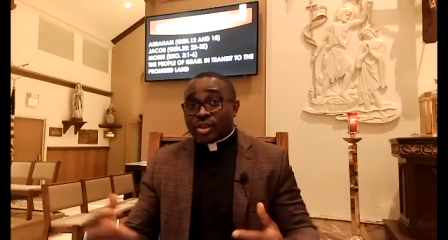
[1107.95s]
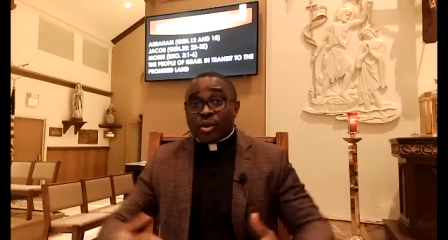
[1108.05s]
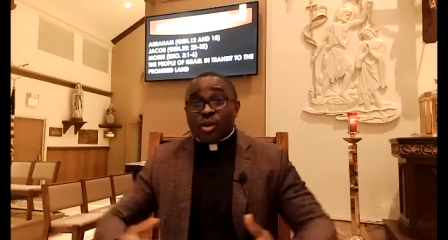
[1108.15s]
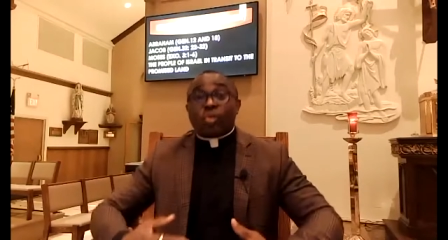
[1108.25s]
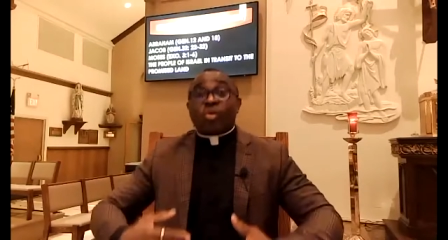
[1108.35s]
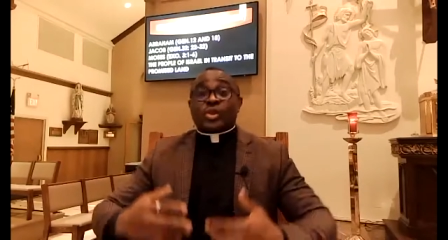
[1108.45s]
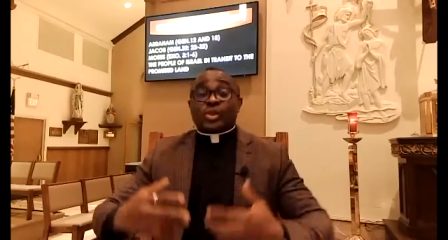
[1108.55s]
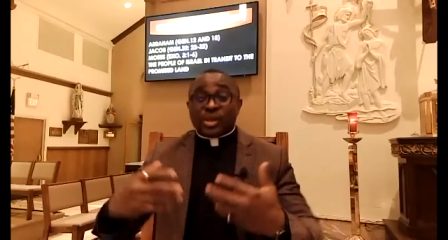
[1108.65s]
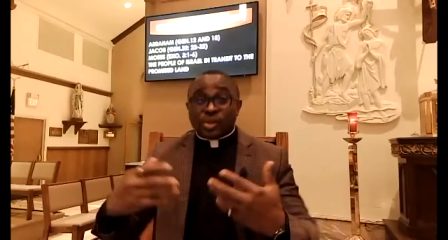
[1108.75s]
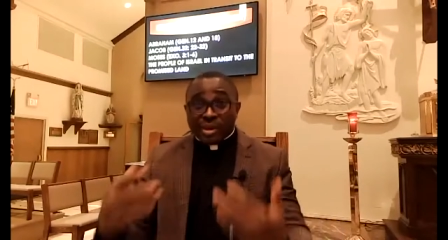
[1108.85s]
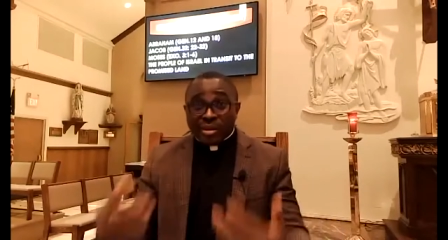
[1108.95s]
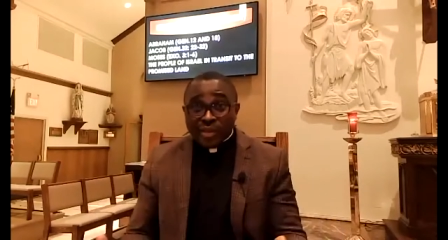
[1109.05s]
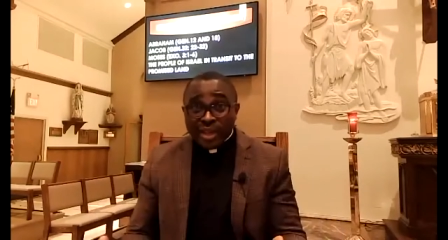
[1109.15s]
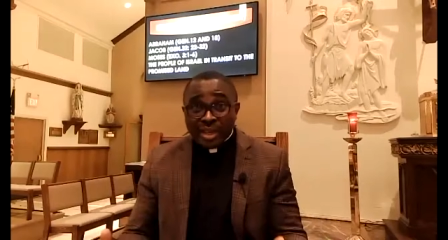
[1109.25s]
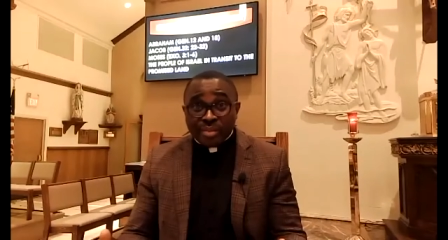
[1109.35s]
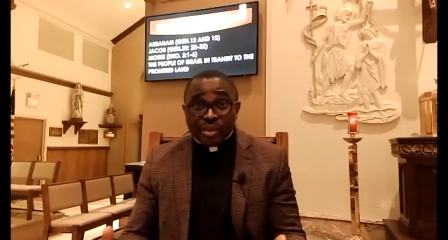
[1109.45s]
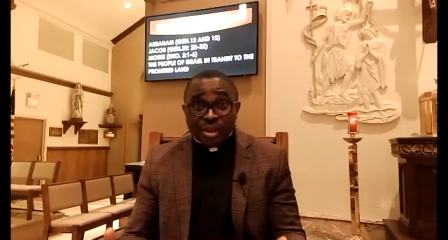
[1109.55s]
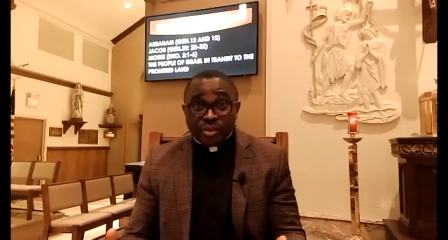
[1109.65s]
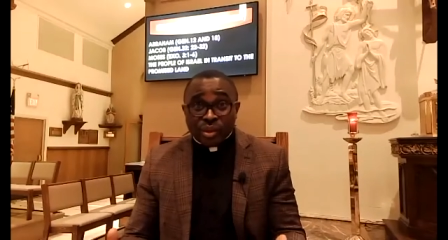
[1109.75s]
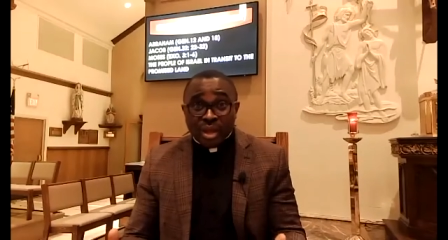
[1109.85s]
So God was trying to reveal
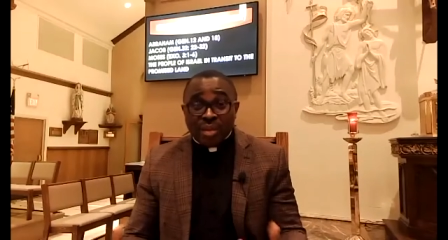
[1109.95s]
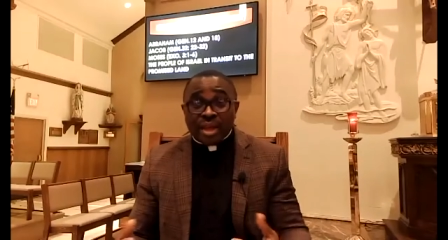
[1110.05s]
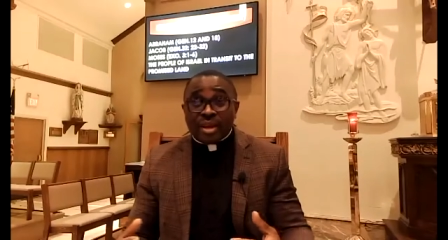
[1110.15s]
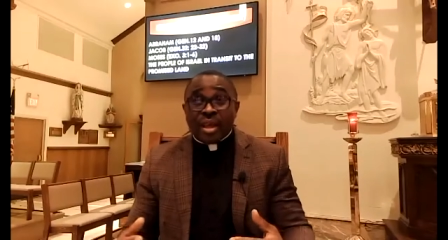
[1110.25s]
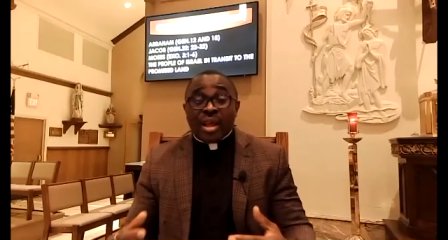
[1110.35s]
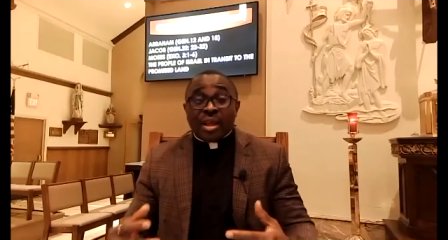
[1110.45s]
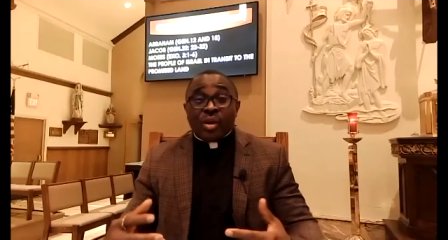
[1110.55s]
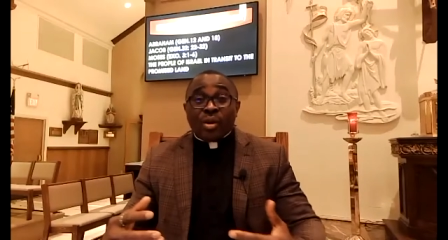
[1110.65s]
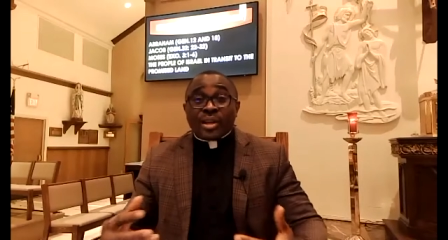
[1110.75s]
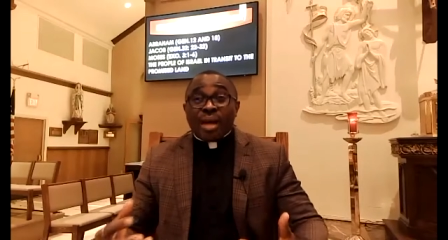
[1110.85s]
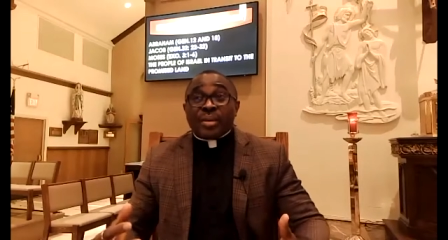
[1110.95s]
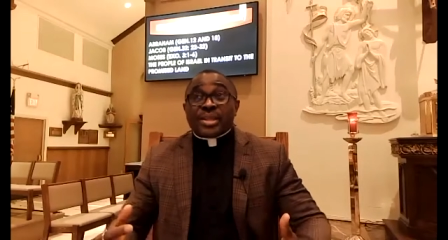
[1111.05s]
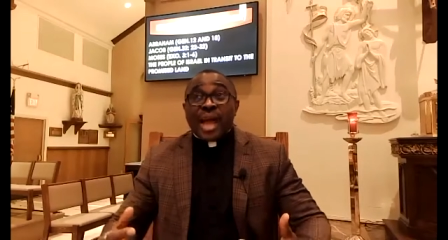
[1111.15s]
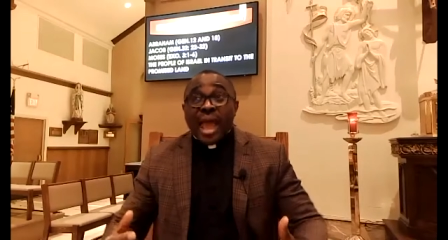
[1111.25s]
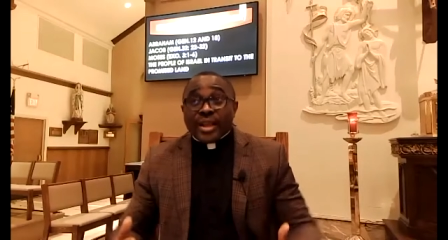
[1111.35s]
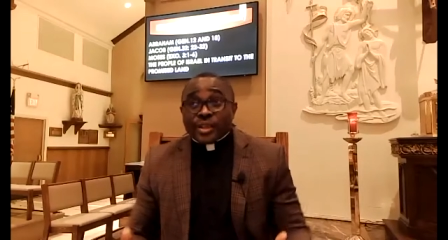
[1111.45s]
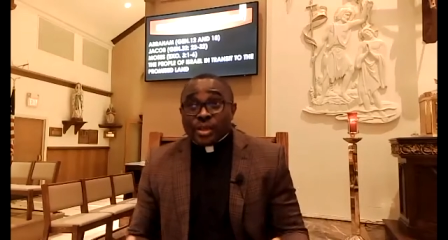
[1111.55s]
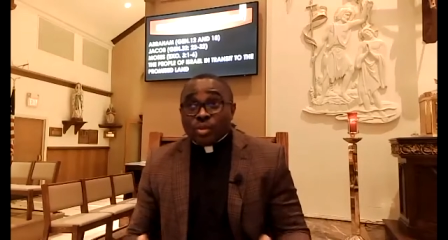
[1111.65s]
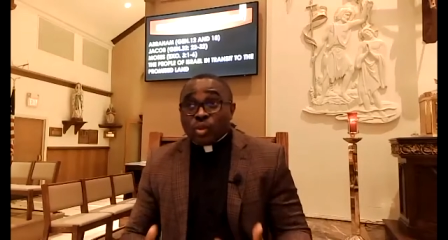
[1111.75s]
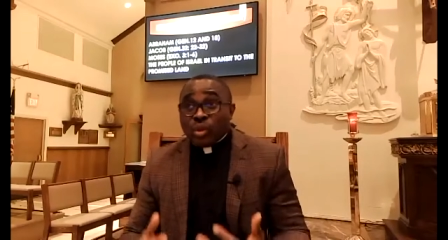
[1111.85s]
himself to him, and God now asked
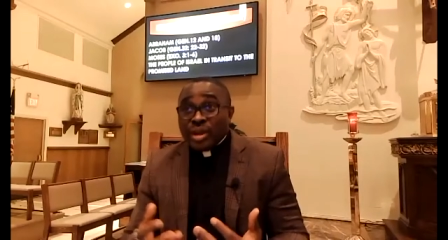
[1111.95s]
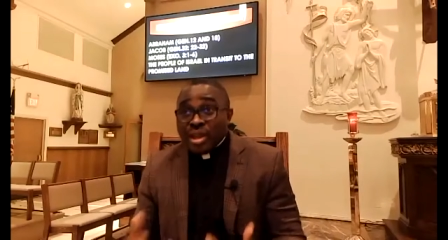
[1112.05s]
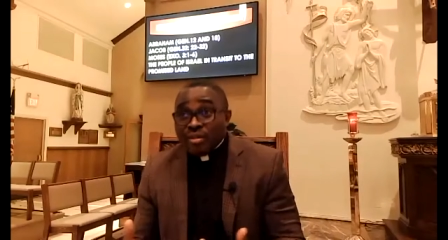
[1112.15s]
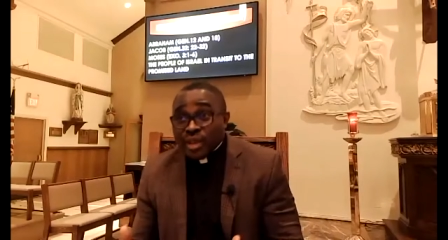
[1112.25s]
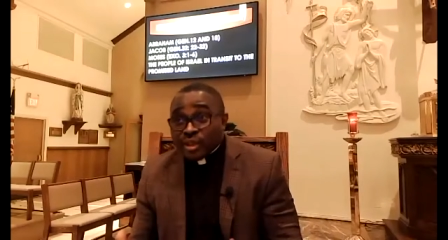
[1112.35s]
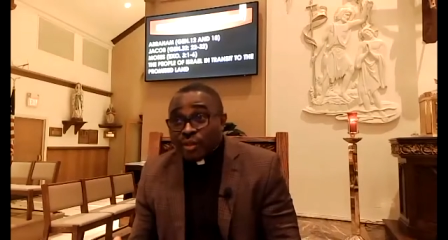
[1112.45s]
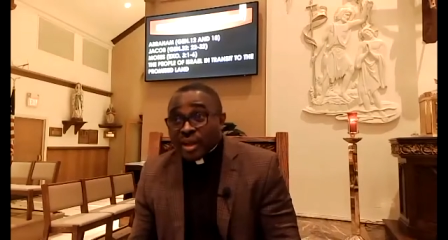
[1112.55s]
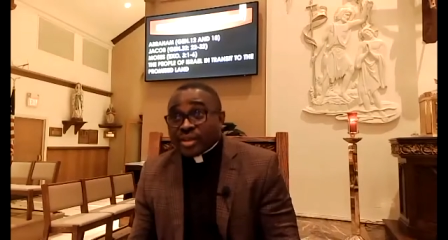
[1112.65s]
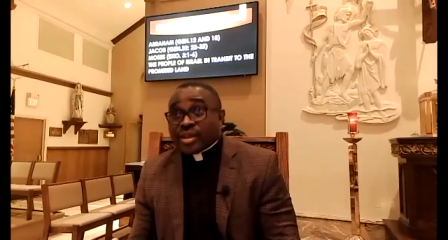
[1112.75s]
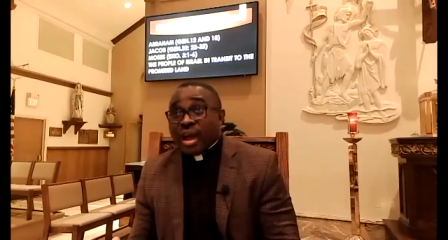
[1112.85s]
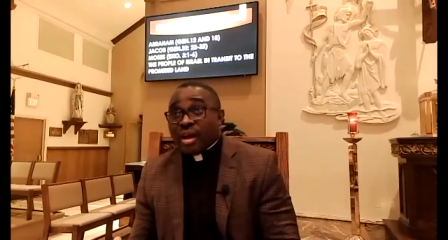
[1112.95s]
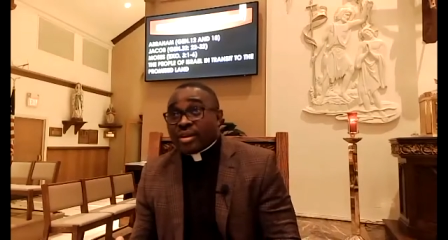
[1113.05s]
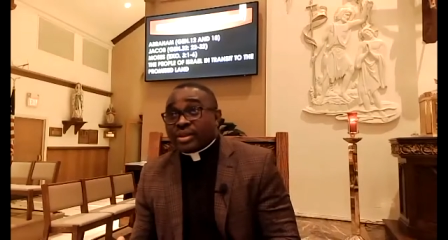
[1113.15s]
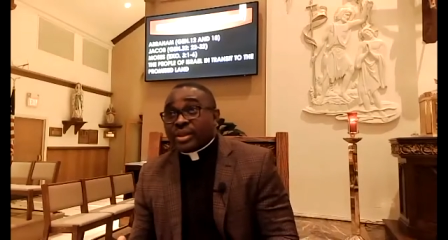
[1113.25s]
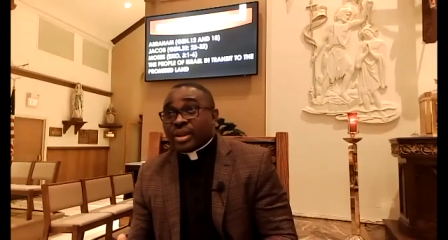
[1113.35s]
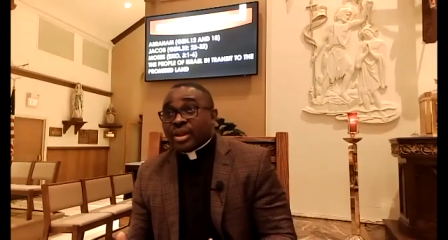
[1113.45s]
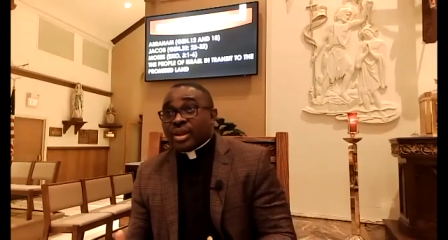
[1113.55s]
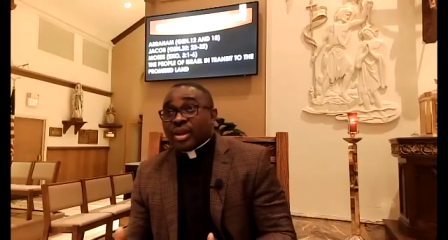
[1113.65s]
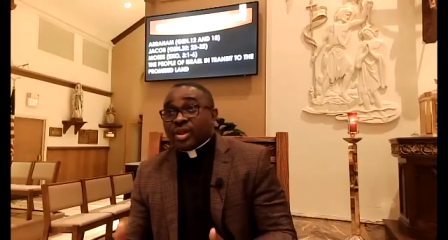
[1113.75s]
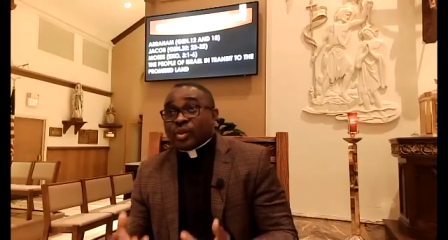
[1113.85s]
him to leave his father's house,
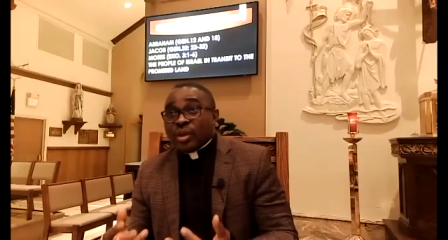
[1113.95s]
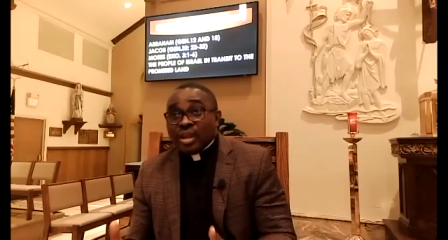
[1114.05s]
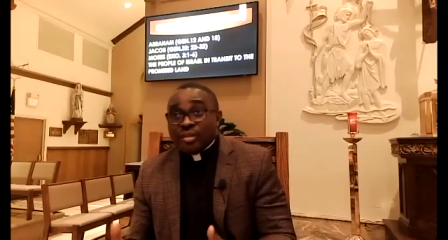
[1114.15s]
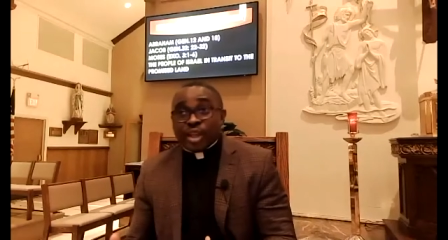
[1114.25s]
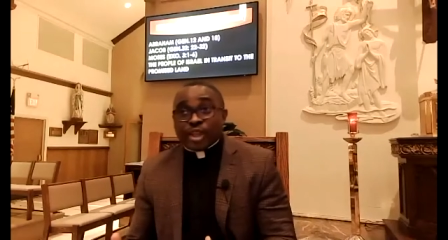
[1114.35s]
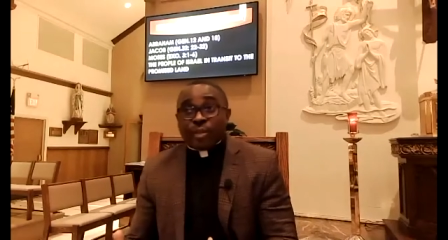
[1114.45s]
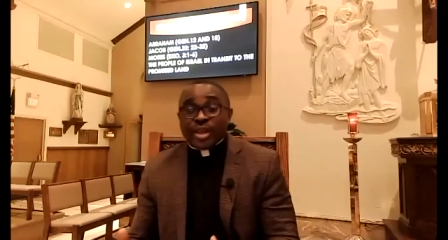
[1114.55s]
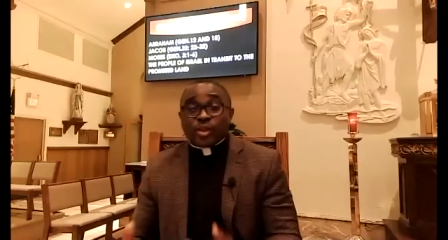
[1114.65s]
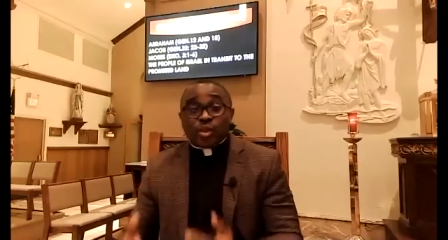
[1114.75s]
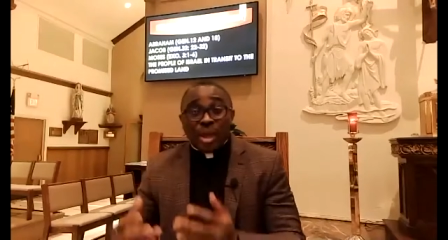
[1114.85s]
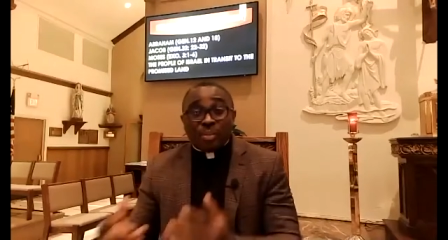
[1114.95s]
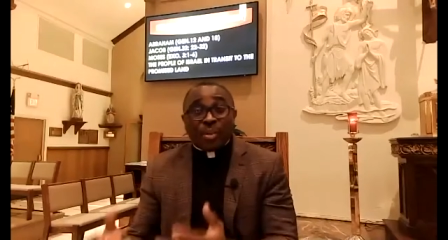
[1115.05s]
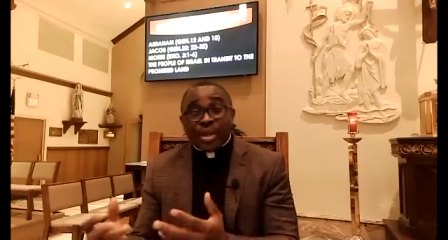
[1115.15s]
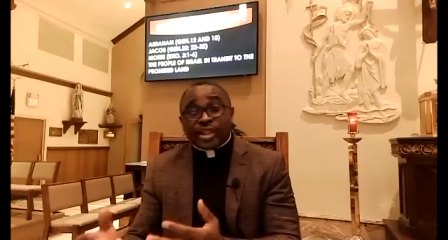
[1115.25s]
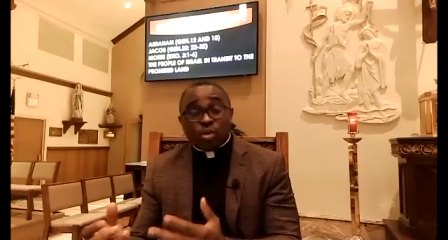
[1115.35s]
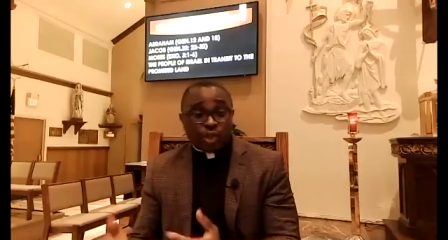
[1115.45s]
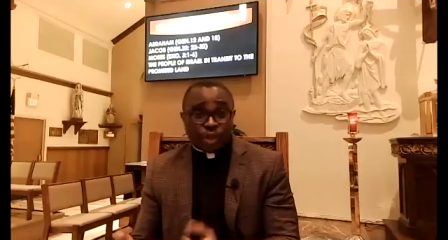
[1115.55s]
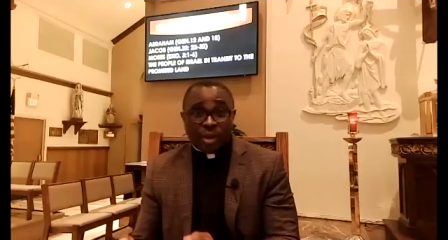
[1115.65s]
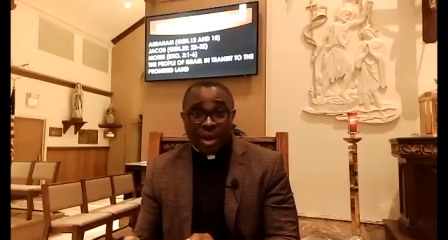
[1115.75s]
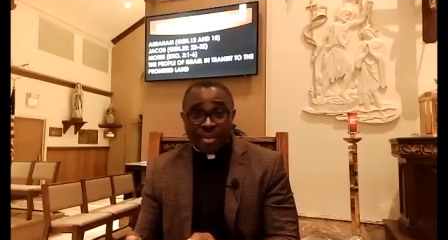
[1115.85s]
to leave his place to a place he will
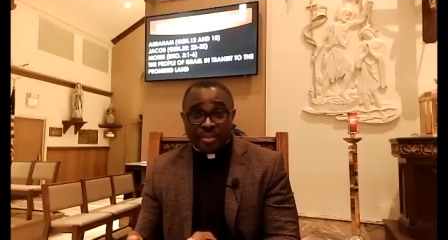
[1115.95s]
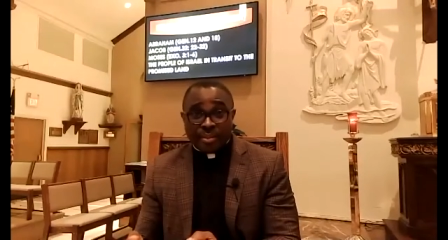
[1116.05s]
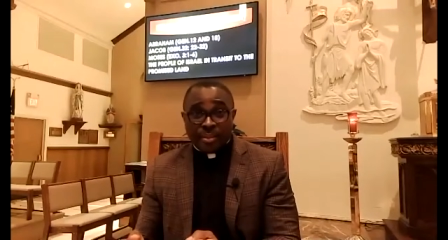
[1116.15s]
show him.